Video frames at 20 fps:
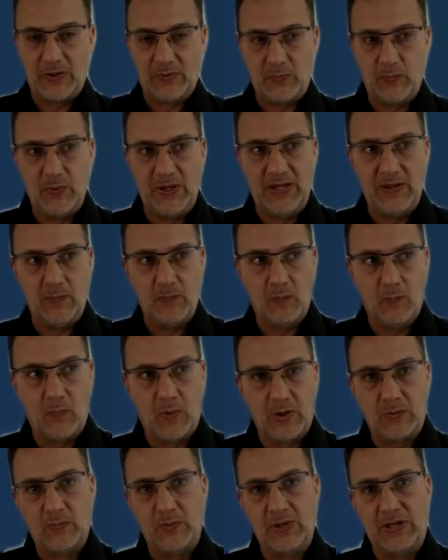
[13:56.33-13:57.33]
But
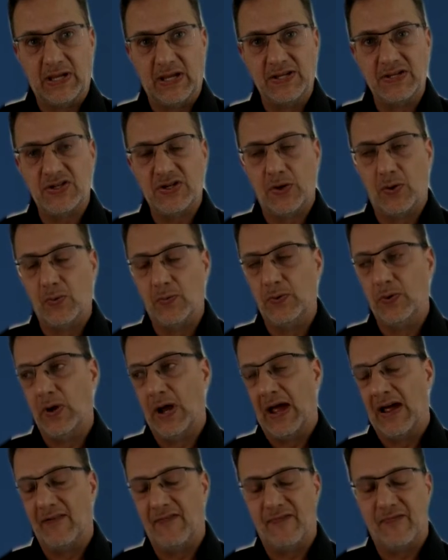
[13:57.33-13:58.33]
what we can show, you
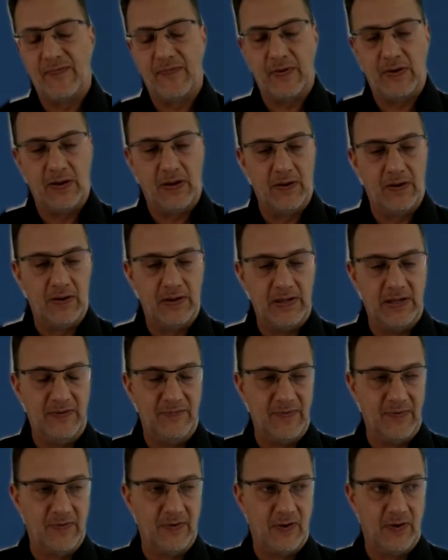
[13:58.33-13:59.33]
have
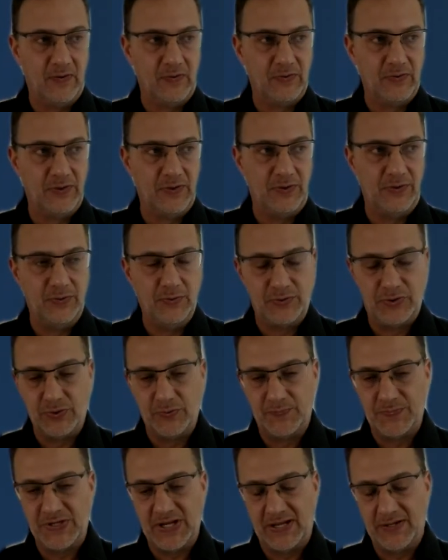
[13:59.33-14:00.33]
even on the
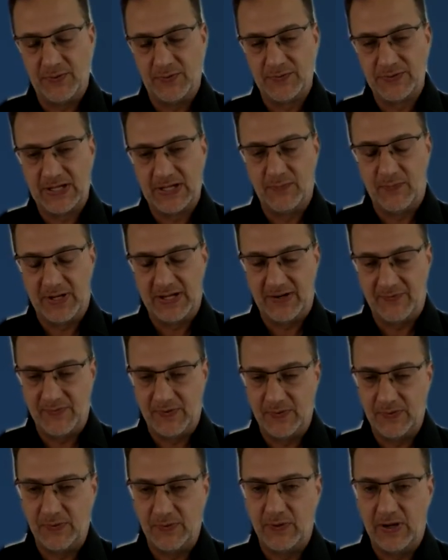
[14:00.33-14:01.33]
YouTube channels and
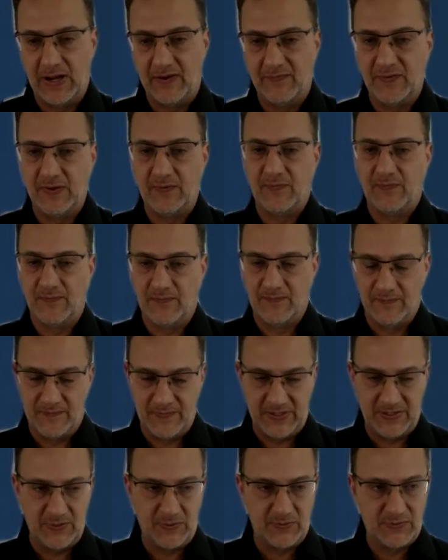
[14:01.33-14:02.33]
whatever, you have the
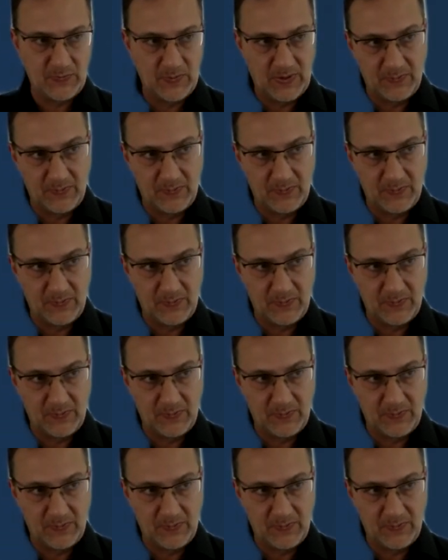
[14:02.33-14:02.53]
videos